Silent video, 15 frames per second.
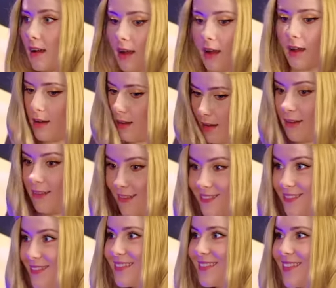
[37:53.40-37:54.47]
Oh,
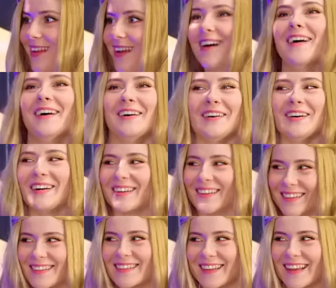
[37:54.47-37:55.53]
thanks! I
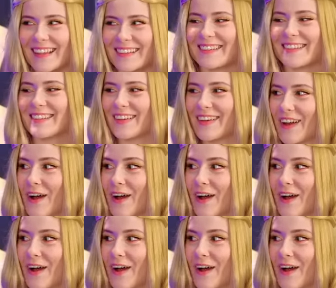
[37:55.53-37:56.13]
made it myself.